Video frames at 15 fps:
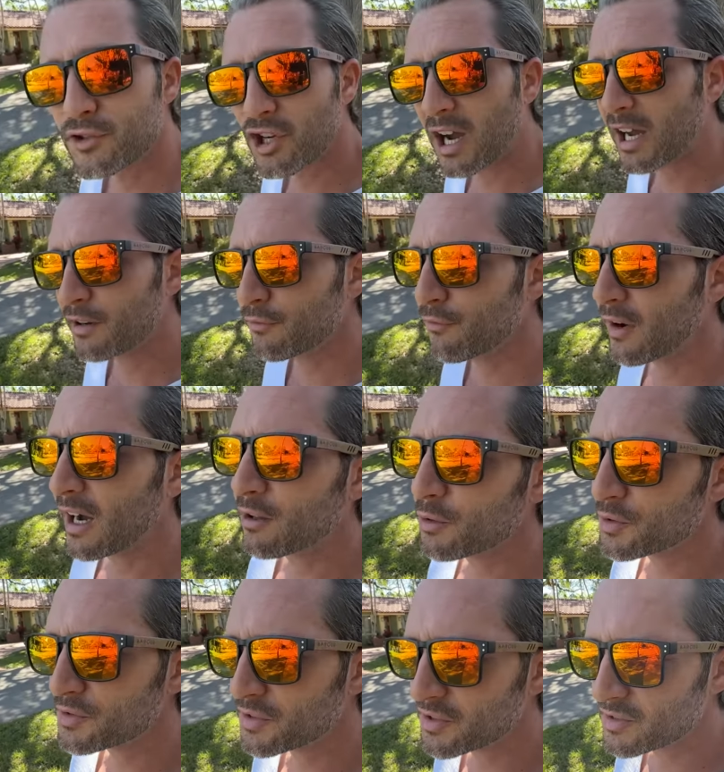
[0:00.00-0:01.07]
John
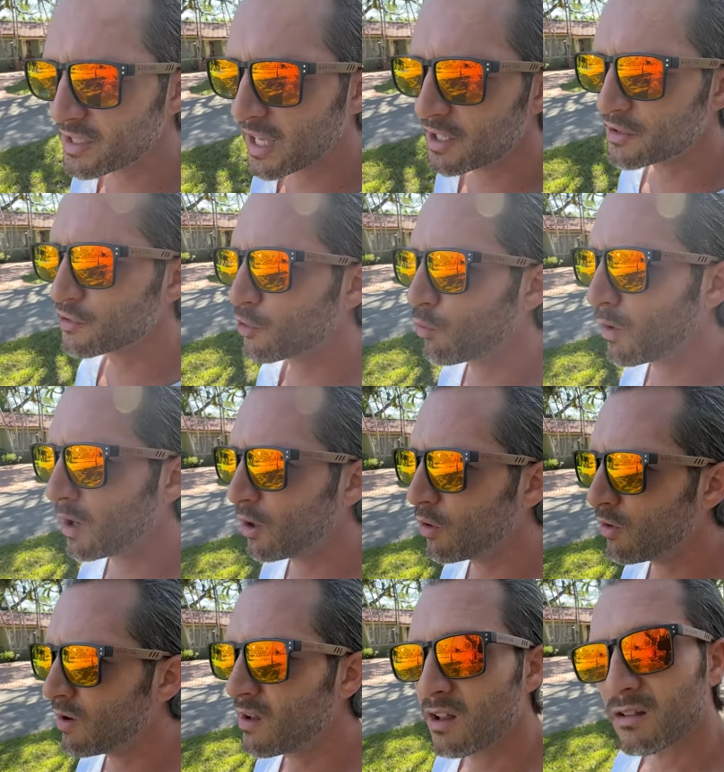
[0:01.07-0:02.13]
follows the status
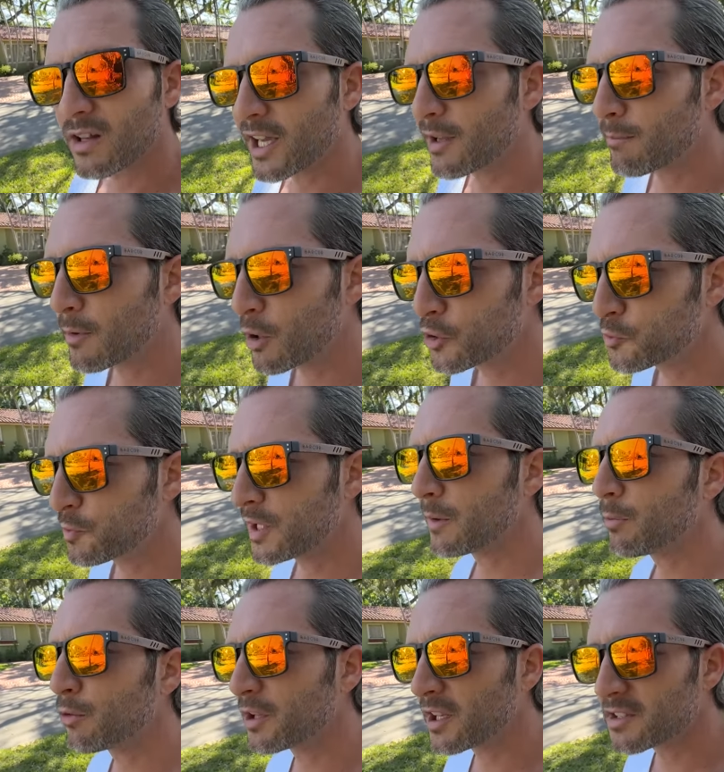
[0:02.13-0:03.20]
quo, like most
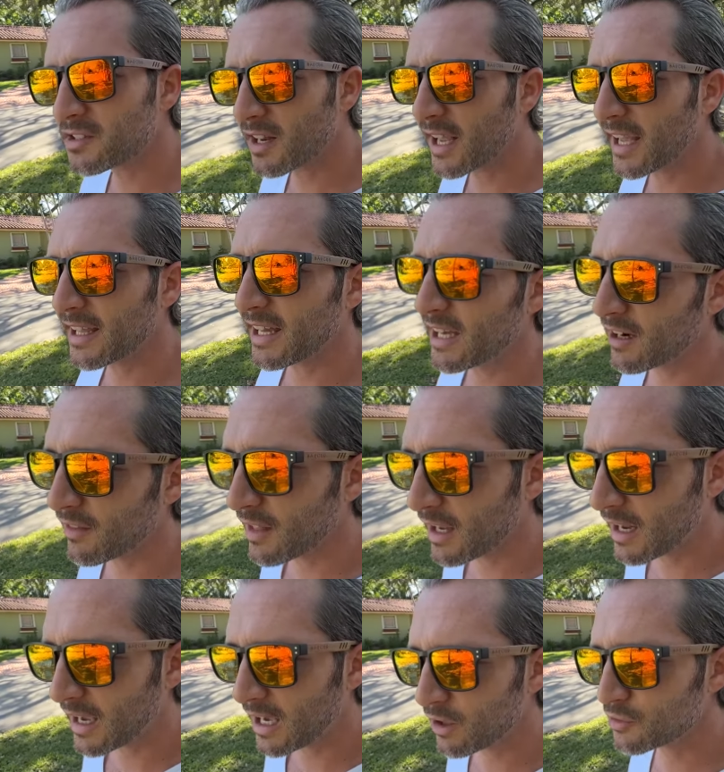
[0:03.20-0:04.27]
people, and he doesn't hang on to that
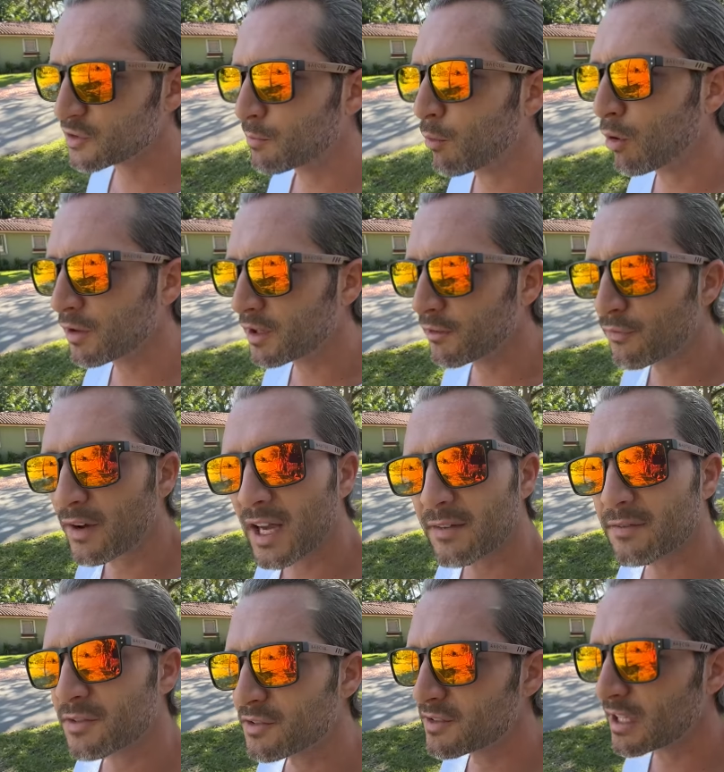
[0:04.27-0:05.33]
house more than
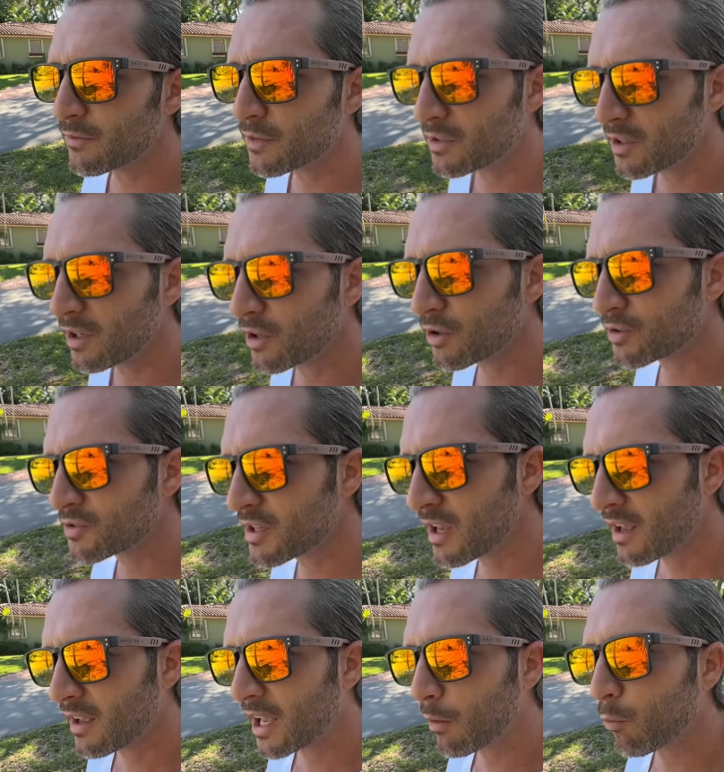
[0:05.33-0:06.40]
5 to 7 years,
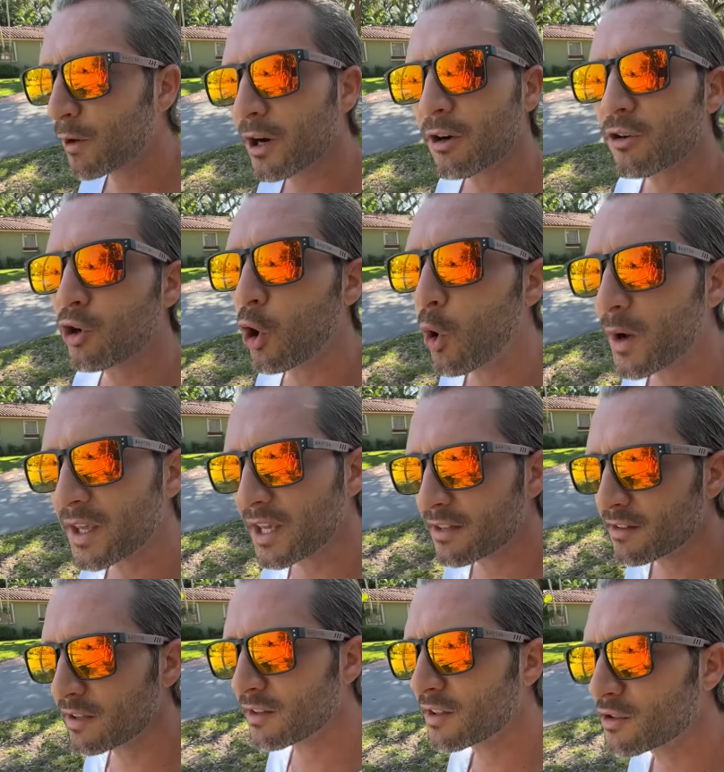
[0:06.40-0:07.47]
and we are going
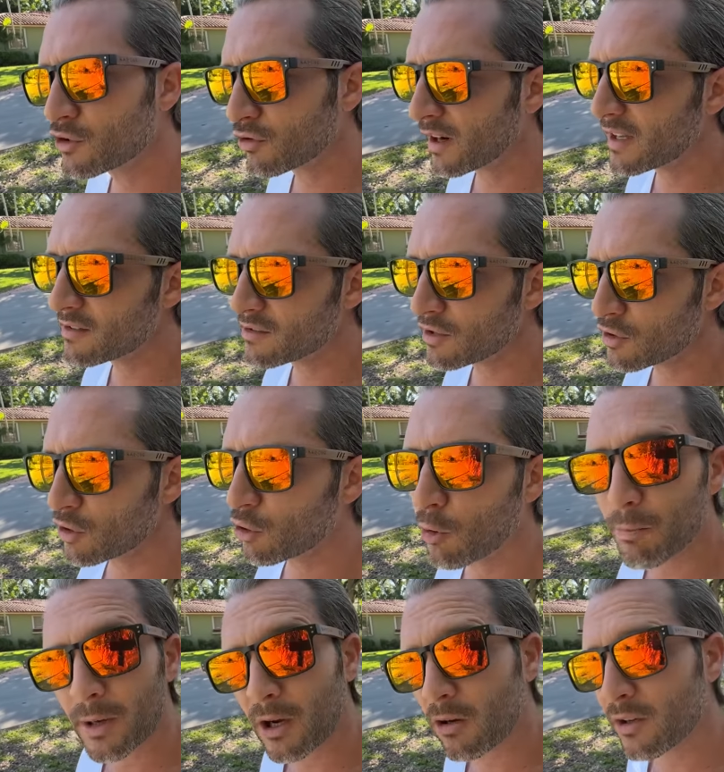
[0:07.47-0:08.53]
into this transitional
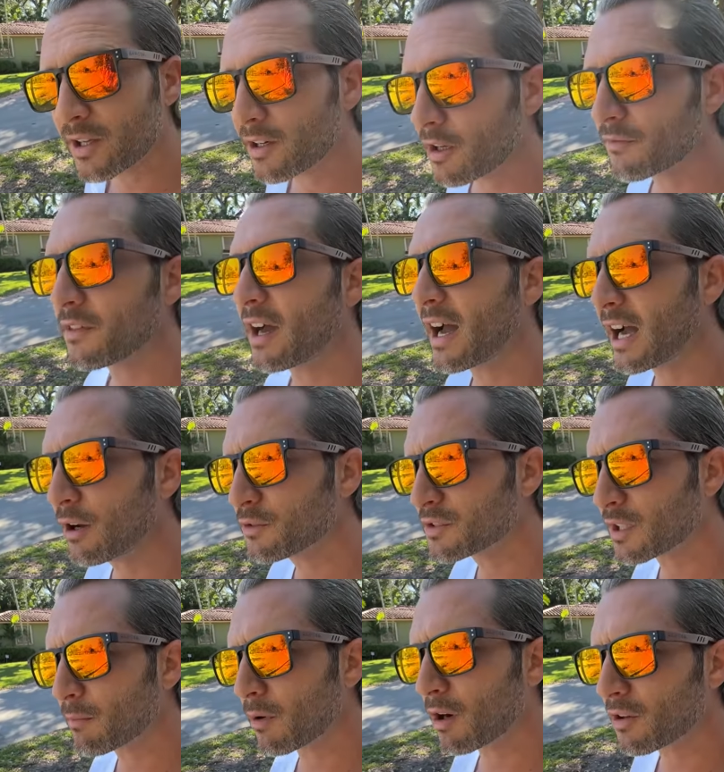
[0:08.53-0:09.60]
period of the
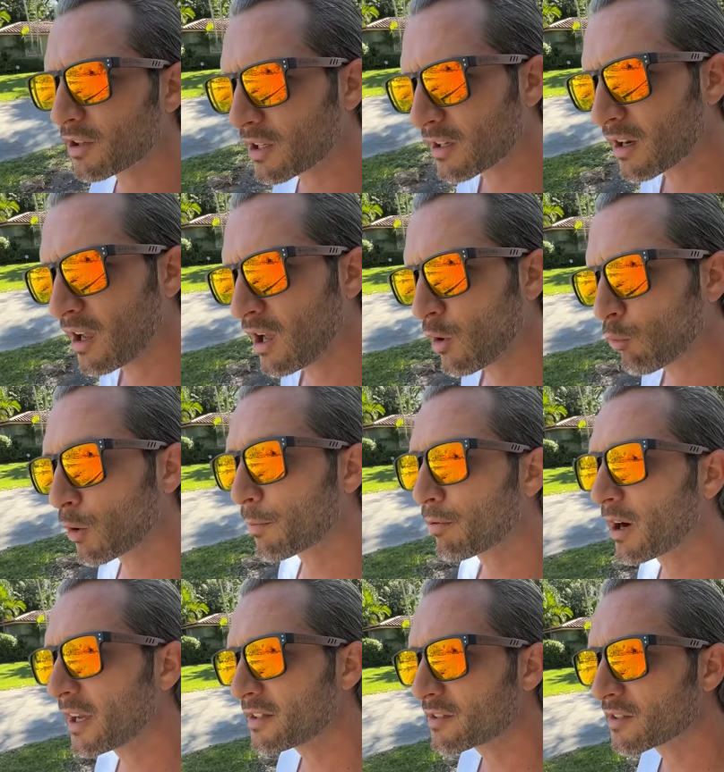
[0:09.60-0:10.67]
housing market where
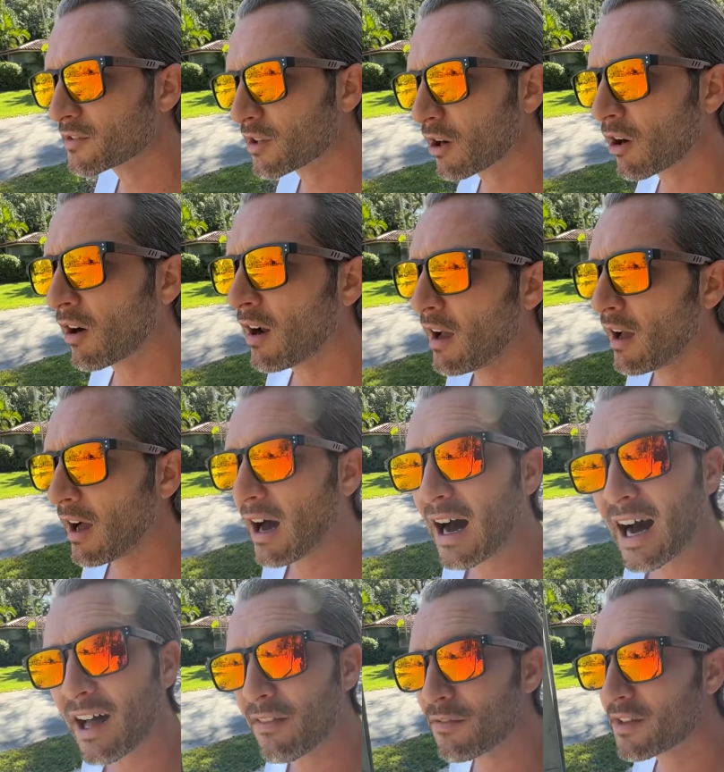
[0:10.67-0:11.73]
prices are
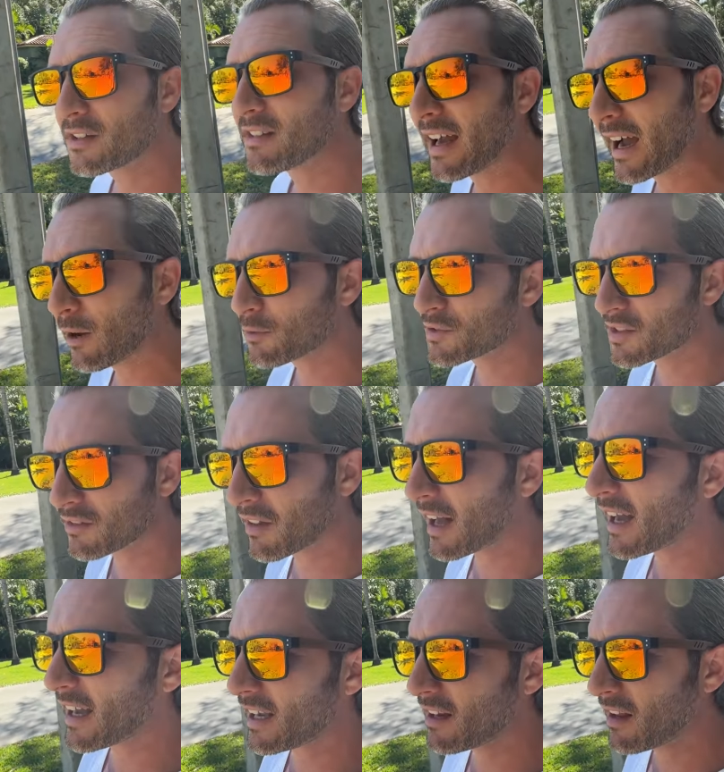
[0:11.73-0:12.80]
on the
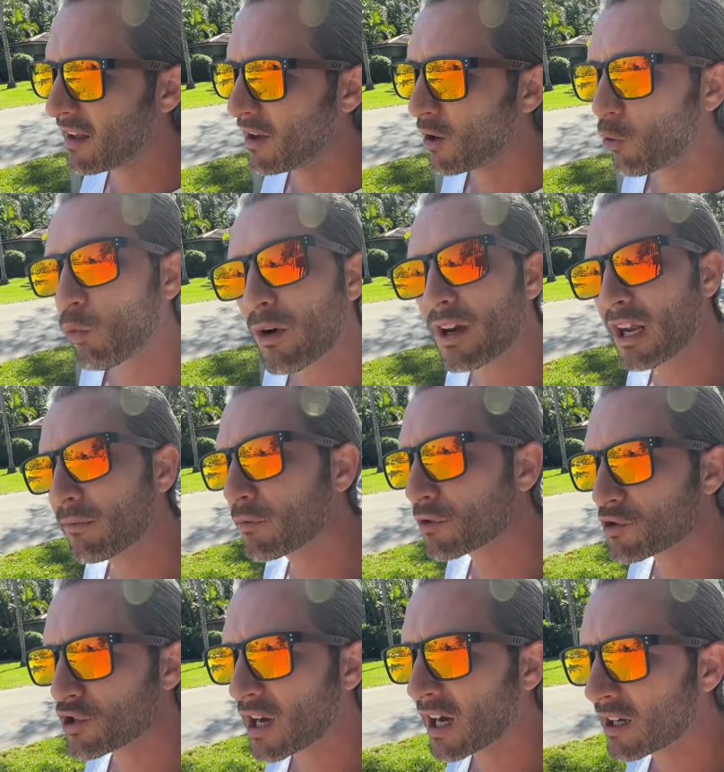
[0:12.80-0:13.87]
downslide, whenever
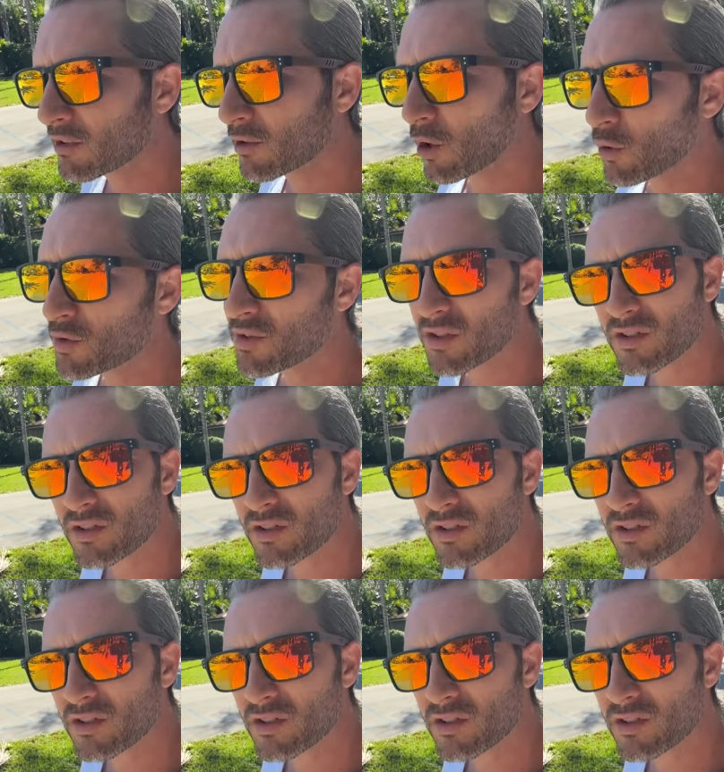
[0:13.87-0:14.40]
John goes to